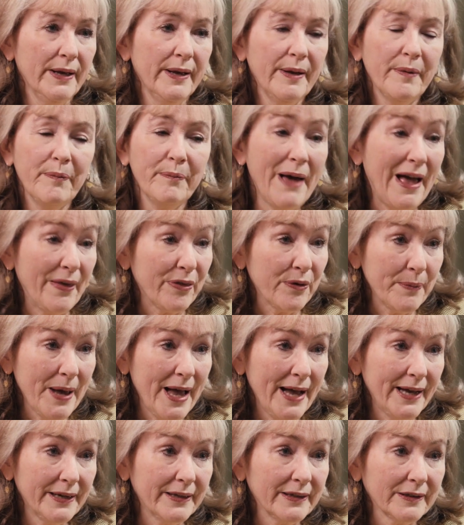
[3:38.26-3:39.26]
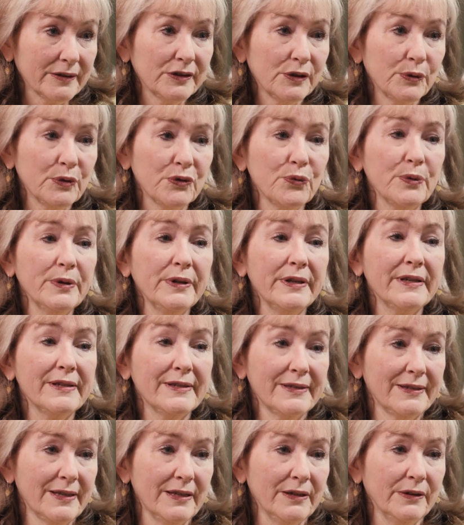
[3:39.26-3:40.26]
mathematics. So it's really
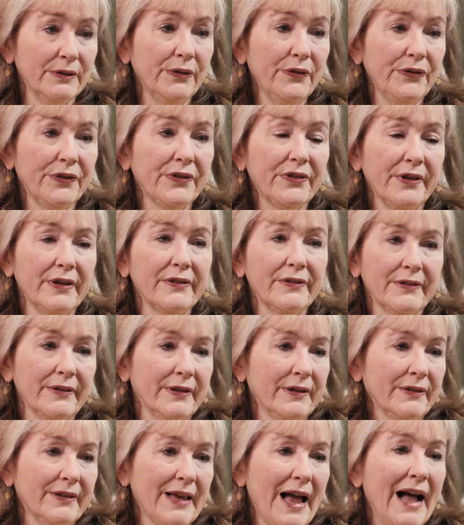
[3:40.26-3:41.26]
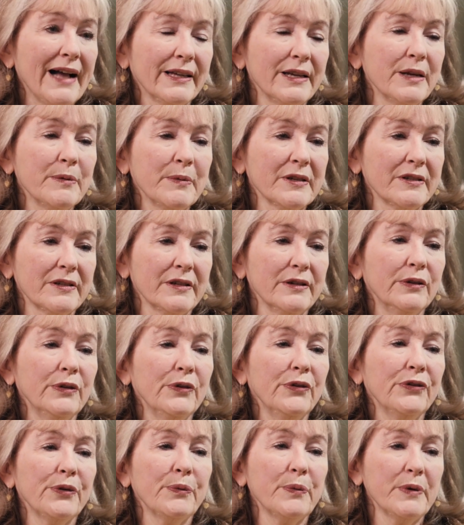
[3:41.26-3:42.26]
skills. It's academic skills
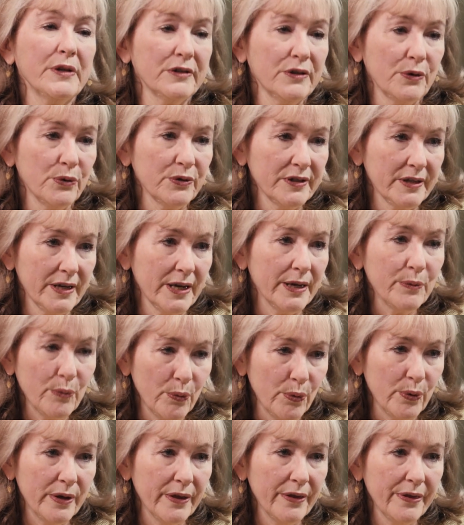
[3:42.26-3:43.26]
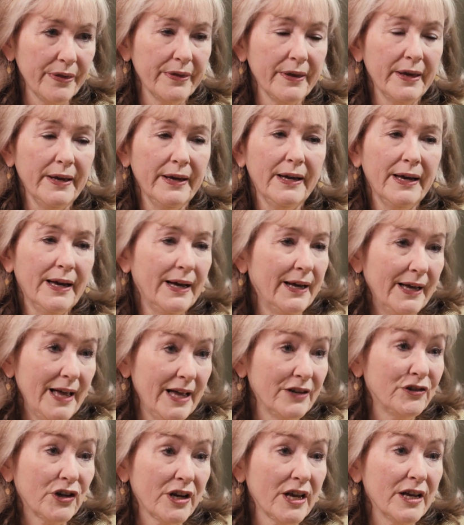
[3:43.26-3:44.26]
that we associate with
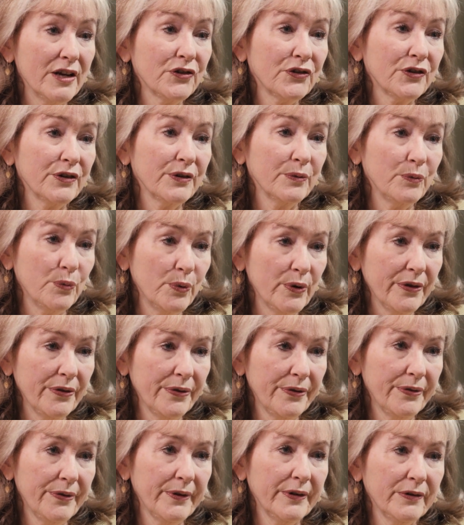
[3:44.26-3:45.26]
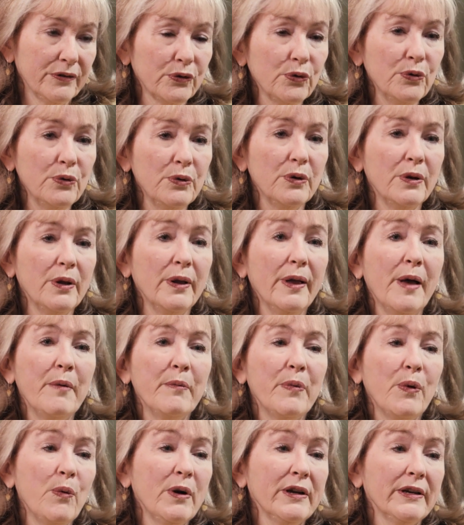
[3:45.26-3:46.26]
education, with school, but
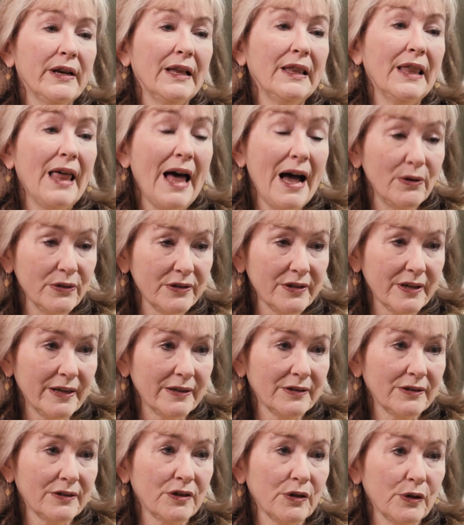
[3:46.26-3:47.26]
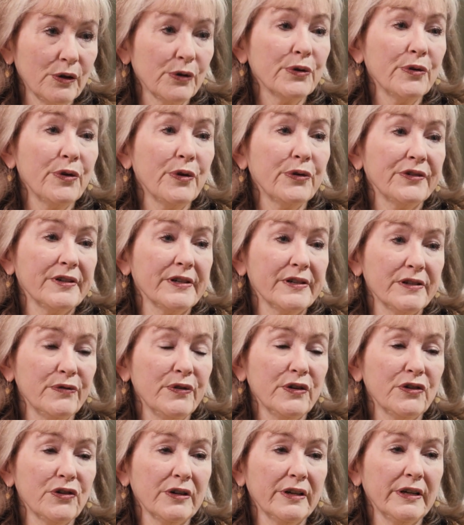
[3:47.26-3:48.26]
what allows us to learn those things
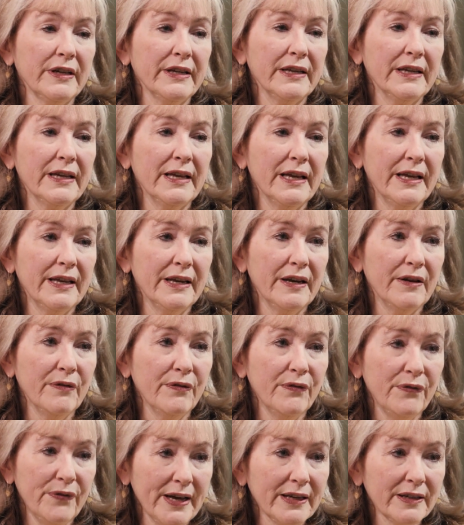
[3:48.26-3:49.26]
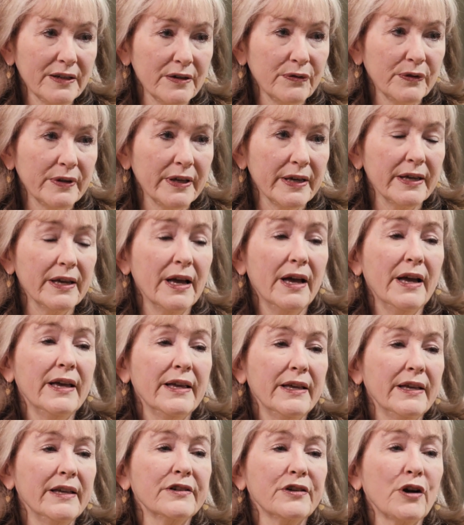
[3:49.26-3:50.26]
efficiently and effectively
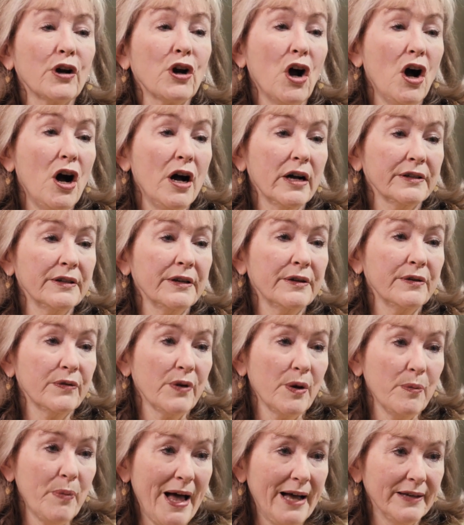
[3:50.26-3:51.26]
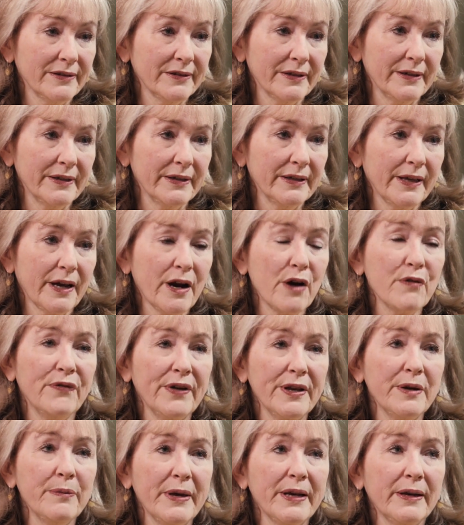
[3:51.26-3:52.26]
is our cognitive capacity, like our
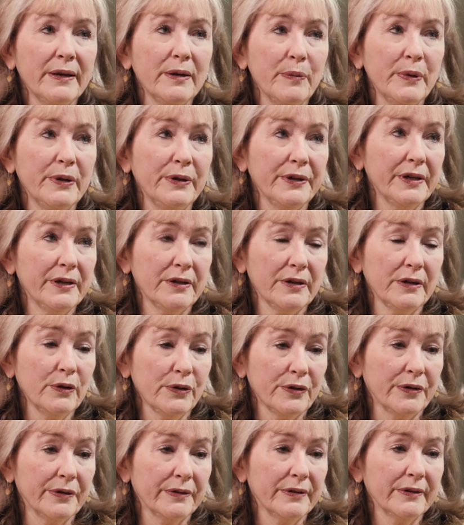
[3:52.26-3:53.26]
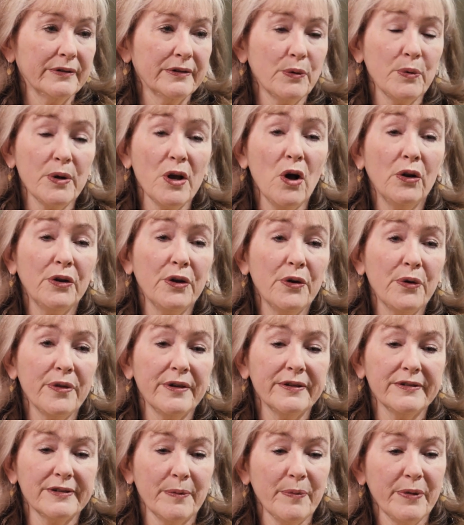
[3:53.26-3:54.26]
fundamental ability to learn. So we all know that
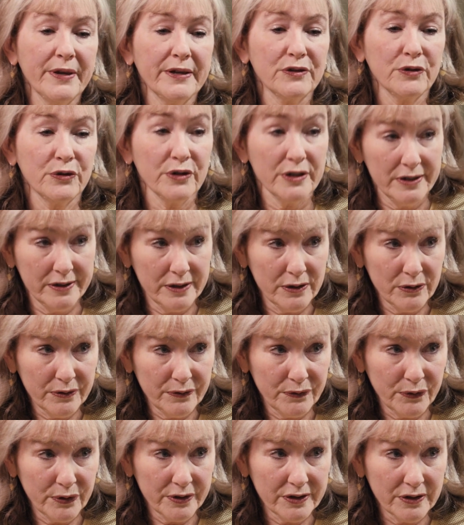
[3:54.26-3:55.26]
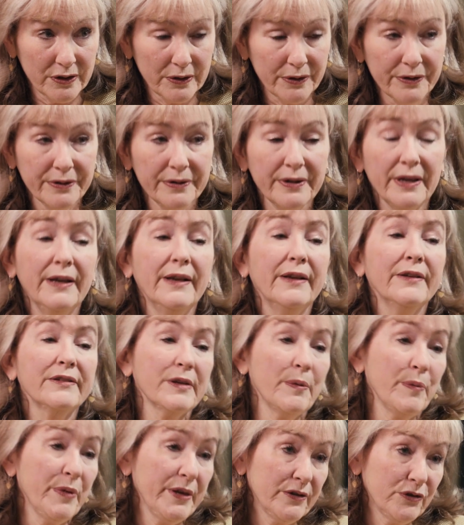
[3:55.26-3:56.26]
some things are easier for us to learn, some
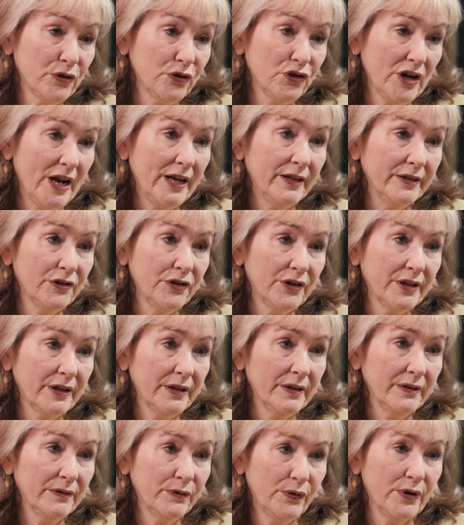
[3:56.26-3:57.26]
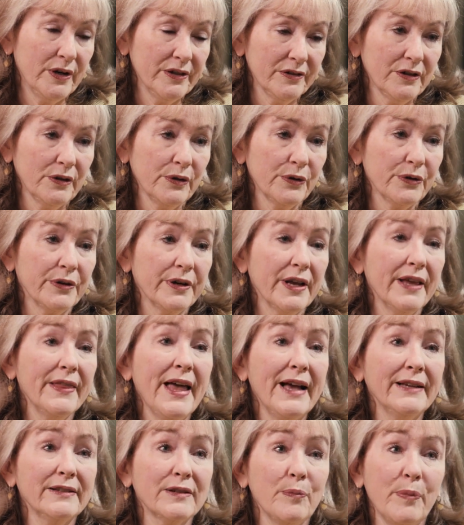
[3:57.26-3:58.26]
things are challenging for us to learn, and
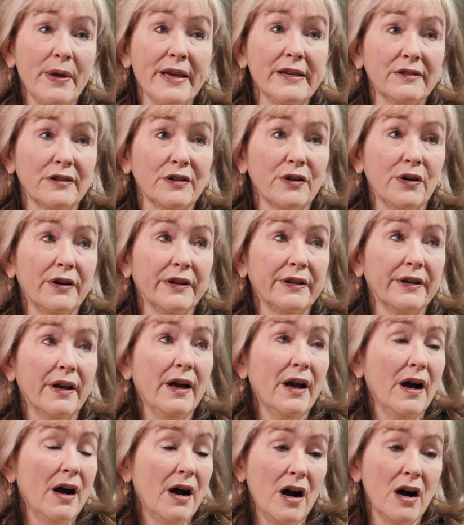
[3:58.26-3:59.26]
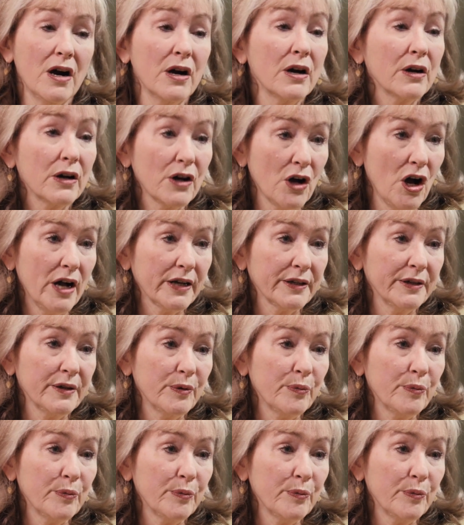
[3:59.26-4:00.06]
that's based on our cognitive